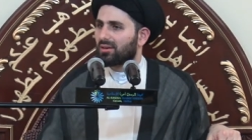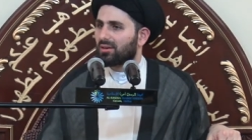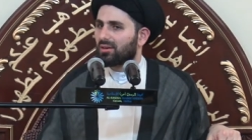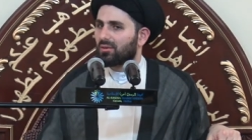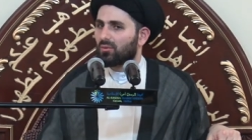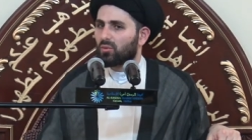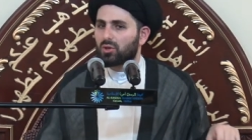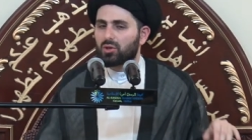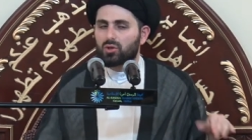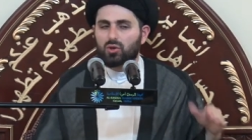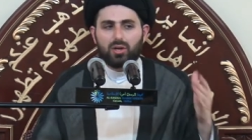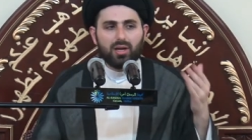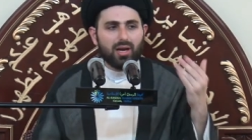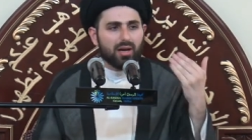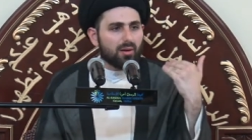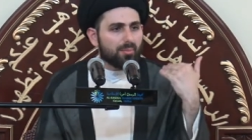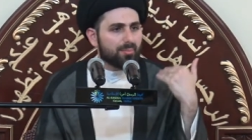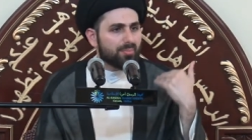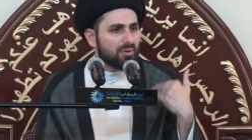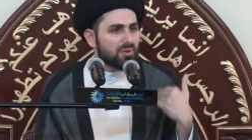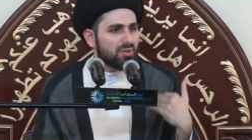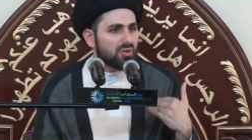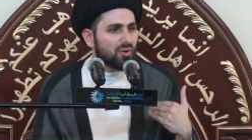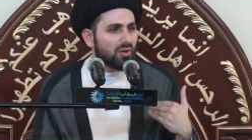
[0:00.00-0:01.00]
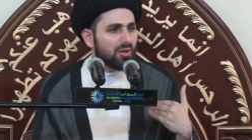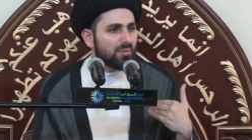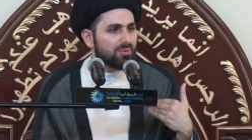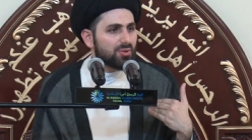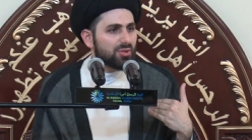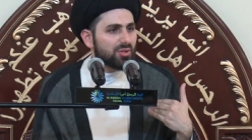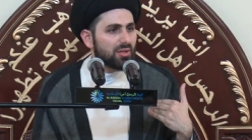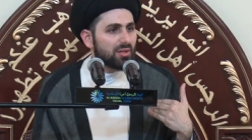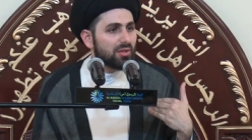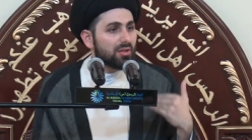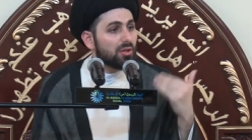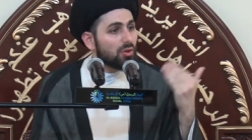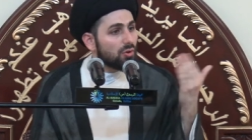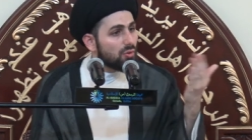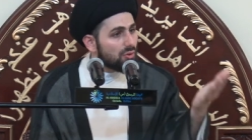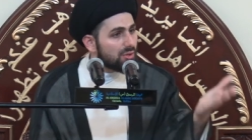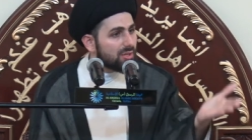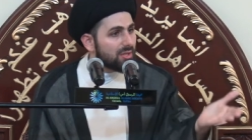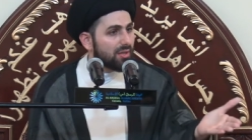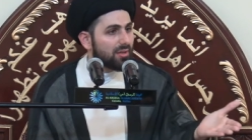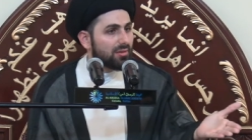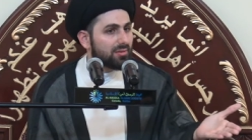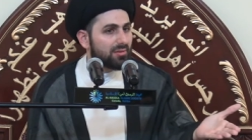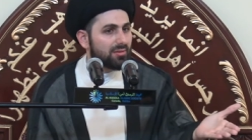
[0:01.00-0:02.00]
When you get a prescription, use
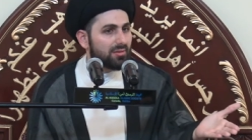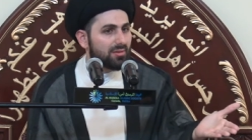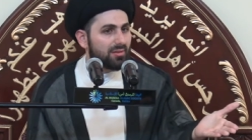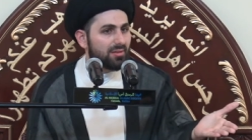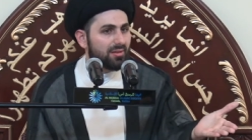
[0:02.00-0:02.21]
it.